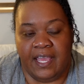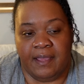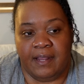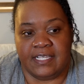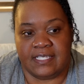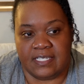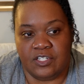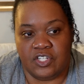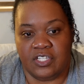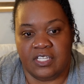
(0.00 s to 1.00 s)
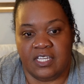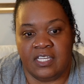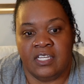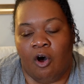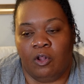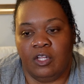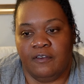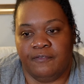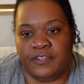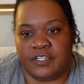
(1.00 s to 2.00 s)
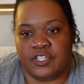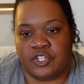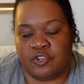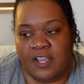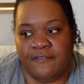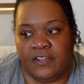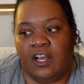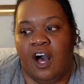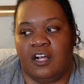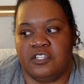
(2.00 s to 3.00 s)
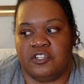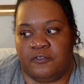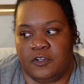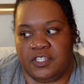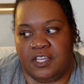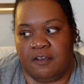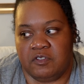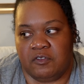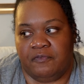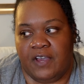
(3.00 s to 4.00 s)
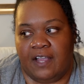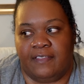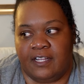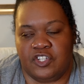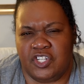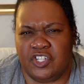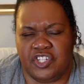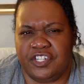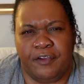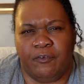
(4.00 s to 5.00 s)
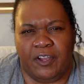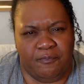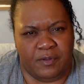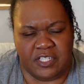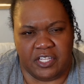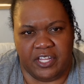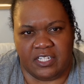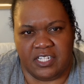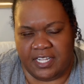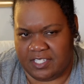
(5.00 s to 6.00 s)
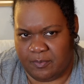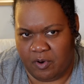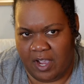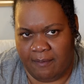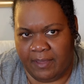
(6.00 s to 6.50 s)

and essentially all of the strife and controversy comes from the fact that she should never have been selected as the Prime.